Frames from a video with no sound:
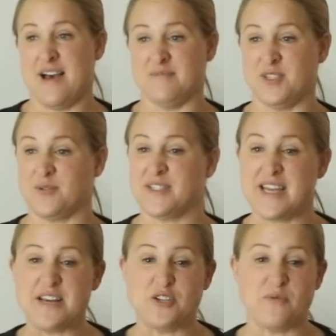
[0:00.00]
So
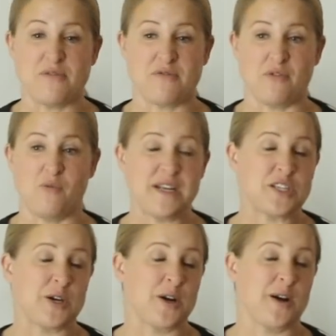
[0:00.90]
stay tuned through the
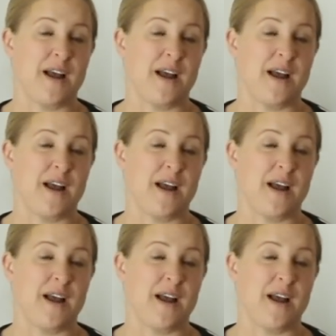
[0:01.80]
winter.